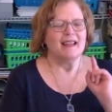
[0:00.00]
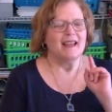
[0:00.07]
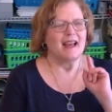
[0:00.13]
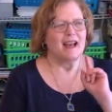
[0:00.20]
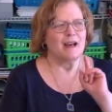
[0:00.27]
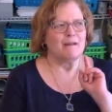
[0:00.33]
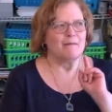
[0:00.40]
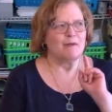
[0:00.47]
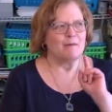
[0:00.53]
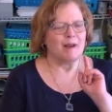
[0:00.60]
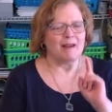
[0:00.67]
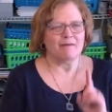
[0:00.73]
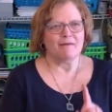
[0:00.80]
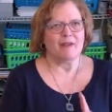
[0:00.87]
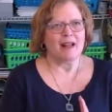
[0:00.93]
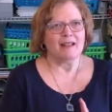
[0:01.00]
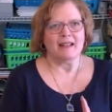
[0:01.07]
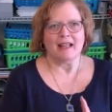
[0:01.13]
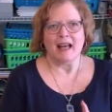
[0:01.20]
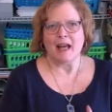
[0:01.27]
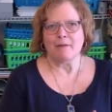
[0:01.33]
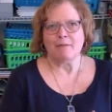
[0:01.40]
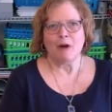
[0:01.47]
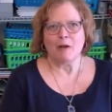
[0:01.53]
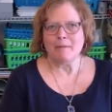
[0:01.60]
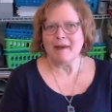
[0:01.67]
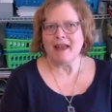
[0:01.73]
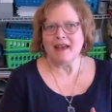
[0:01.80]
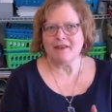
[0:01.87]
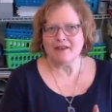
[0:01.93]
You might find an oddball
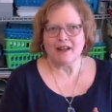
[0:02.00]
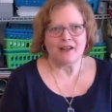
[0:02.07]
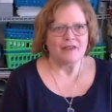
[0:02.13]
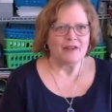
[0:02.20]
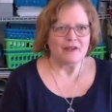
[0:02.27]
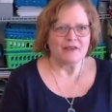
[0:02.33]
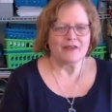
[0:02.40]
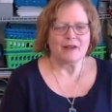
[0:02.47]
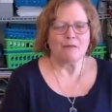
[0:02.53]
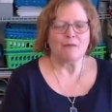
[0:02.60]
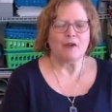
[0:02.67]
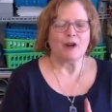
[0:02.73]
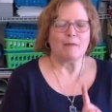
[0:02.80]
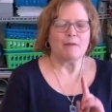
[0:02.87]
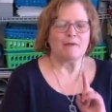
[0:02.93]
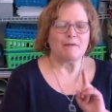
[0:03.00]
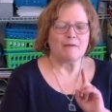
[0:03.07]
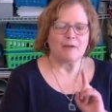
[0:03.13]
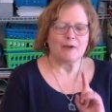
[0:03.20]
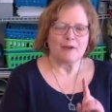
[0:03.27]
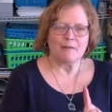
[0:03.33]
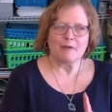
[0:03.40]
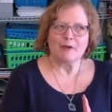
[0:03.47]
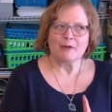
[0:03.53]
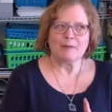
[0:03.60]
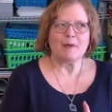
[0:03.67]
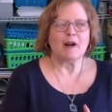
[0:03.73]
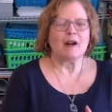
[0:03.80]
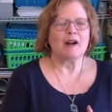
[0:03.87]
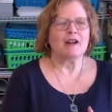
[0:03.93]
pattern out there somewhere, but for the most
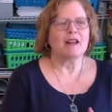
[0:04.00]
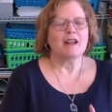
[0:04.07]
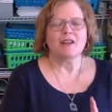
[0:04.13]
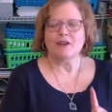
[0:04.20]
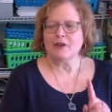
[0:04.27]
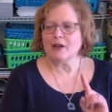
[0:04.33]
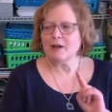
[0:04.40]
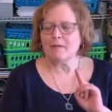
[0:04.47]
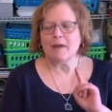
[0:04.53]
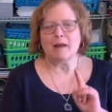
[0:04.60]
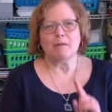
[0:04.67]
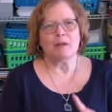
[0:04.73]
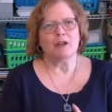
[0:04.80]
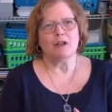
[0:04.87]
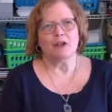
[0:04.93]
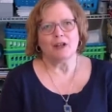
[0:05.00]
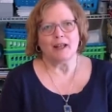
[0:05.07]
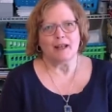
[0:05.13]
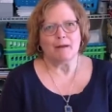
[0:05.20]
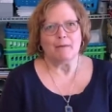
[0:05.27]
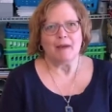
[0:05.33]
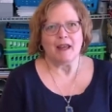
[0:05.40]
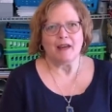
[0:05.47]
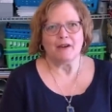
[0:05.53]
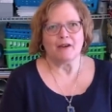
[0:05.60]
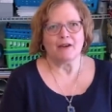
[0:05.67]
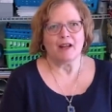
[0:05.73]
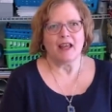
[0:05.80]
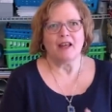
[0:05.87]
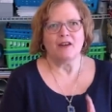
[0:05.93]
part, you're going to be able to look at a
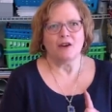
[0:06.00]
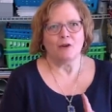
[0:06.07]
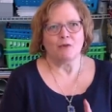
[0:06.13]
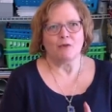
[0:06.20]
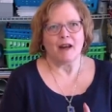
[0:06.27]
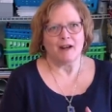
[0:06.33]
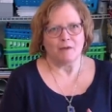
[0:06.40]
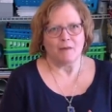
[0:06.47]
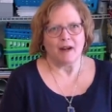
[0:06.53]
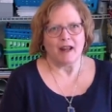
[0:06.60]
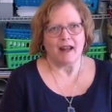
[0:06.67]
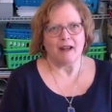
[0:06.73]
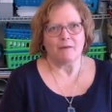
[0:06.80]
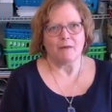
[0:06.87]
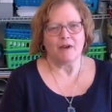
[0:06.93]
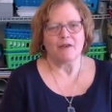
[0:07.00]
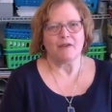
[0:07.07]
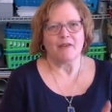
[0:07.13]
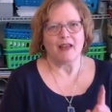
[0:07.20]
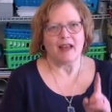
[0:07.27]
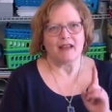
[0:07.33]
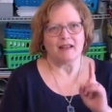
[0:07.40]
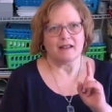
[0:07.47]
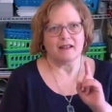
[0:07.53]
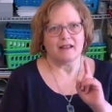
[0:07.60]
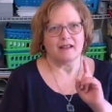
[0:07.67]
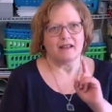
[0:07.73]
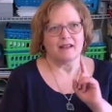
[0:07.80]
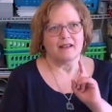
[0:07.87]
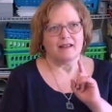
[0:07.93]
pattern and know right away whether that
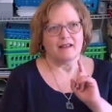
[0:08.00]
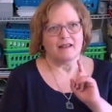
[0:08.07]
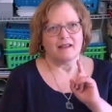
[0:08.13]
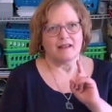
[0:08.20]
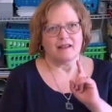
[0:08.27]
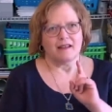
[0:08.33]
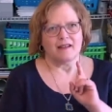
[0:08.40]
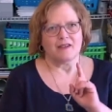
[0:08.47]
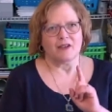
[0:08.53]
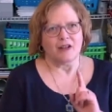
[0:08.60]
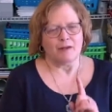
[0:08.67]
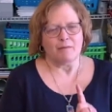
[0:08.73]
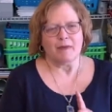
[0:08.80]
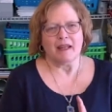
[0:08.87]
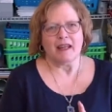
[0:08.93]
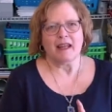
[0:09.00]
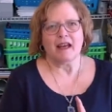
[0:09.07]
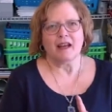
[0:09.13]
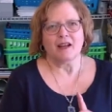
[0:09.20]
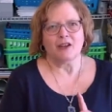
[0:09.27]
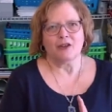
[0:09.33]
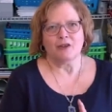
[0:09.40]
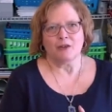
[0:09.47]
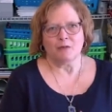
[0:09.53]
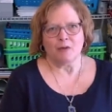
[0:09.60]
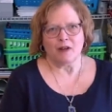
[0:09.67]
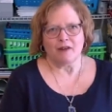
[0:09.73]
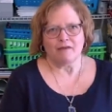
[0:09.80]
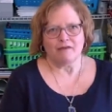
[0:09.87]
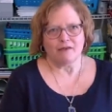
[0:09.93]
is going to be a good
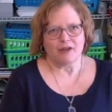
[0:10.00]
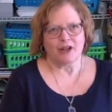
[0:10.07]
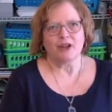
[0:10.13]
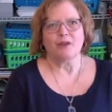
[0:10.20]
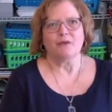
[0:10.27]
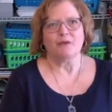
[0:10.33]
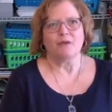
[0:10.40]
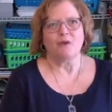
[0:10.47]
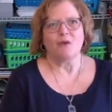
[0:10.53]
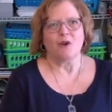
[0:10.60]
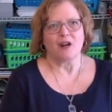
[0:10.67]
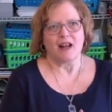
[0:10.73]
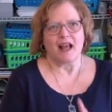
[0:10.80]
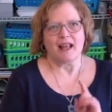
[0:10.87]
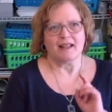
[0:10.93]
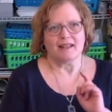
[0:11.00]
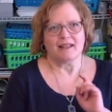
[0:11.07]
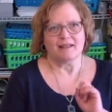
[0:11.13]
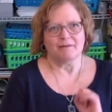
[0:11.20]
one for you or not.